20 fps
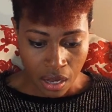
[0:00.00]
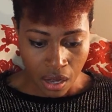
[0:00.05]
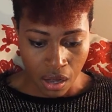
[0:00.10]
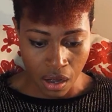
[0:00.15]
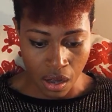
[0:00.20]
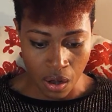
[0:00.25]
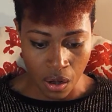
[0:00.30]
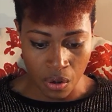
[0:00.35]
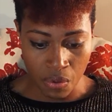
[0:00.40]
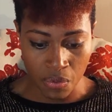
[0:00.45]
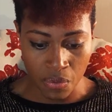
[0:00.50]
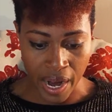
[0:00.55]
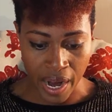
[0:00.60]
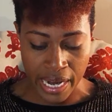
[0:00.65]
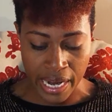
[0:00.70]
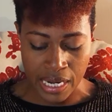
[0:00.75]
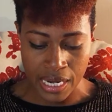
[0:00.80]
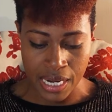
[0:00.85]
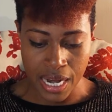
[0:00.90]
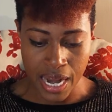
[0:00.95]
All
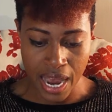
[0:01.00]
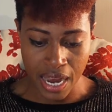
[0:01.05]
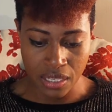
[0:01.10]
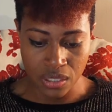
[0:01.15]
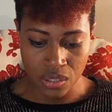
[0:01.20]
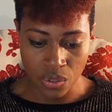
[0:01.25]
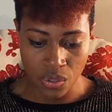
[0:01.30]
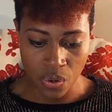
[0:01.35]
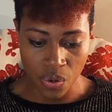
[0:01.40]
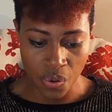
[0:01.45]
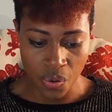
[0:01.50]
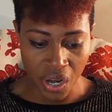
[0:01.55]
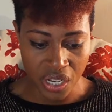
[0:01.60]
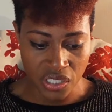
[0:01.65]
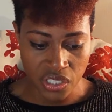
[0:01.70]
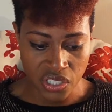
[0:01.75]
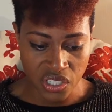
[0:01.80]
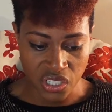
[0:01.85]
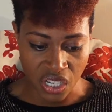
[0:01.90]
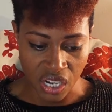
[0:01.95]
right, next
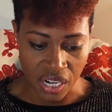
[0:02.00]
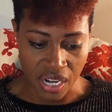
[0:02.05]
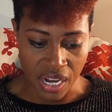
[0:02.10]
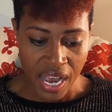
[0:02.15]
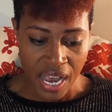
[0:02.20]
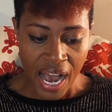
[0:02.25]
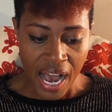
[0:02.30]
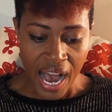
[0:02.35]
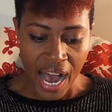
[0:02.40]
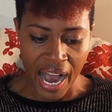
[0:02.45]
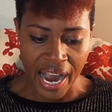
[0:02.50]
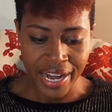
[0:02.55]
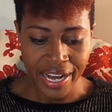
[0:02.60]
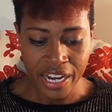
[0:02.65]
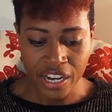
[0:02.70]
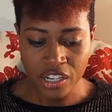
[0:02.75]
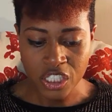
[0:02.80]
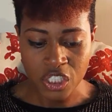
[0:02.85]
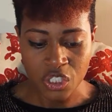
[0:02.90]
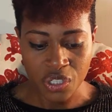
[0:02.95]
question. I
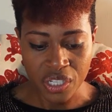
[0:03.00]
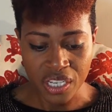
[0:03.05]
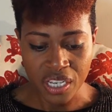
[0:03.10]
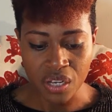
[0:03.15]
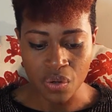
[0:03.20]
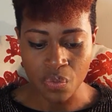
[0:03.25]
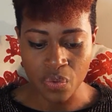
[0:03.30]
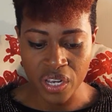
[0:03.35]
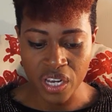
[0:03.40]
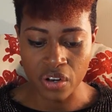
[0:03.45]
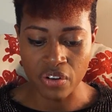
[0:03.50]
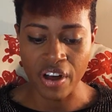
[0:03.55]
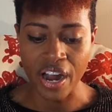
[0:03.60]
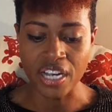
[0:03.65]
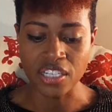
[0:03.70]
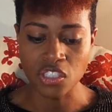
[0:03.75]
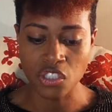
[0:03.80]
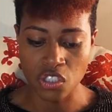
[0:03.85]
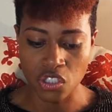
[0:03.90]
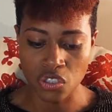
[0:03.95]
hear drinking
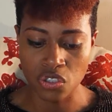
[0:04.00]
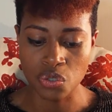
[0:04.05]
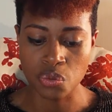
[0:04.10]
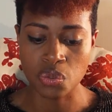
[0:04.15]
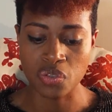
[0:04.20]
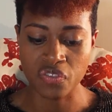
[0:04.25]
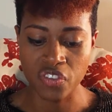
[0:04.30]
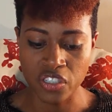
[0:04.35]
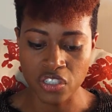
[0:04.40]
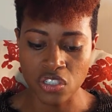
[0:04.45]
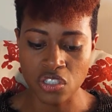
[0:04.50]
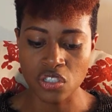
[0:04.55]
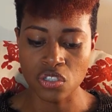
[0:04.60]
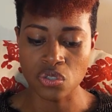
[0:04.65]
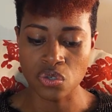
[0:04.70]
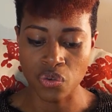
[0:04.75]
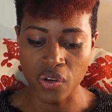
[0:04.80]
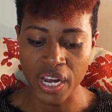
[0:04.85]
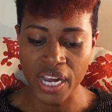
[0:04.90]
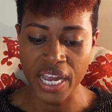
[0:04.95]
wheatgrass juice reverses
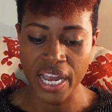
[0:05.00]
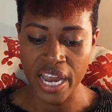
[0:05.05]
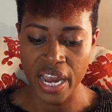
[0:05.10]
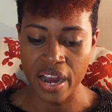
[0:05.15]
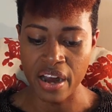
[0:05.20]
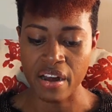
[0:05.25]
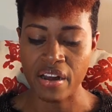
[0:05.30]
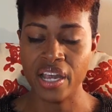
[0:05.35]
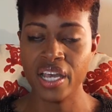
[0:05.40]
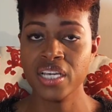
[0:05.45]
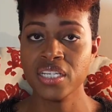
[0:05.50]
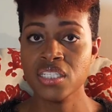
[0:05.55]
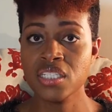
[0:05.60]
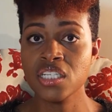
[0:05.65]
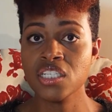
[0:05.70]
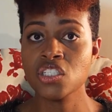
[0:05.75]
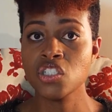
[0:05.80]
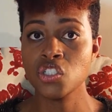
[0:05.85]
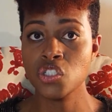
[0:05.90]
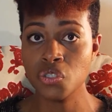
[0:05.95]
gray hair. Is
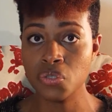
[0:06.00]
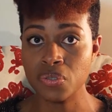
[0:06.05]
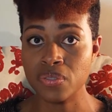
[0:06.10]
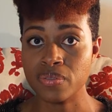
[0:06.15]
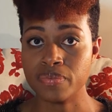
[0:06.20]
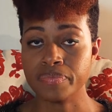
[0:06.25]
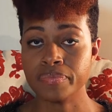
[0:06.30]
this true?